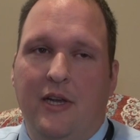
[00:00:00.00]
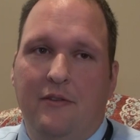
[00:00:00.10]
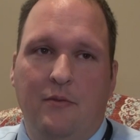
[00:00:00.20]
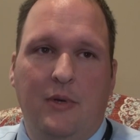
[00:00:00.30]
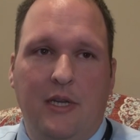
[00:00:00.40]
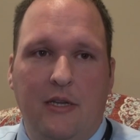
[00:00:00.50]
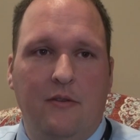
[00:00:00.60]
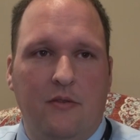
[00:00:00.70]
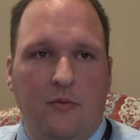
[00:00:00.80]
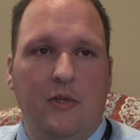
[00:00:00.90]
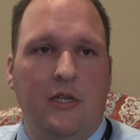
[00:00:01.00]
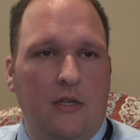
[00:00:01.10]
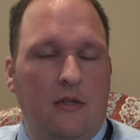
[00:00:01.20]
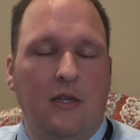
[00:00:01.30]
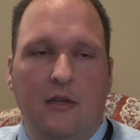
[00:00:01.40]
everybody. And that was a really
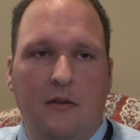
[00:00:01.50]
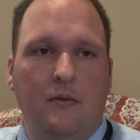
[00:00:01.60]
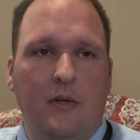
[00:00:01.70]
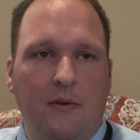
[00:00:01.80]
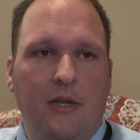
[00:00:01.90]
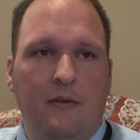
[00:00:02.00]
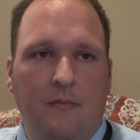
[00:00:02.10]
good thing all the way around.